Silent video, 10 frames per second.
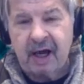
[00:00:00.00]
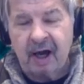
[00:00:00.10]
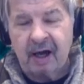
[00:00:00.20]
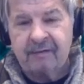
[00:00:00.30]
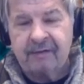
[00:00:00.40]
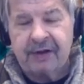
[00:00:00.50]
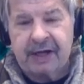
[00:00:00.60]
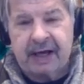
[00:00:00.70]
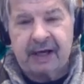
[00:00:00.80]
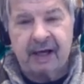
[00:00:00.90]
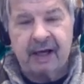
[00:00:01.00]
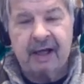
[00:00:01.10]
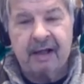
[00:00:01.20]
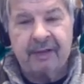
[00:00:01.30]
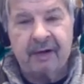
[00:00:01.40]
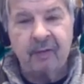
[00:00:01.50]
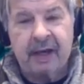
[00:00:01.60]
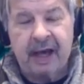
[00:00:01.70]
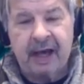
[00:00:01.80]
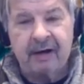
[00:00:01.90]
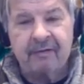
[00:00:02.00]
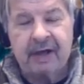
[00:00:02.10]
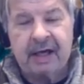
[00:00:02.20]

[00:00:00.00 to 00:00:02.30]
of the data that we have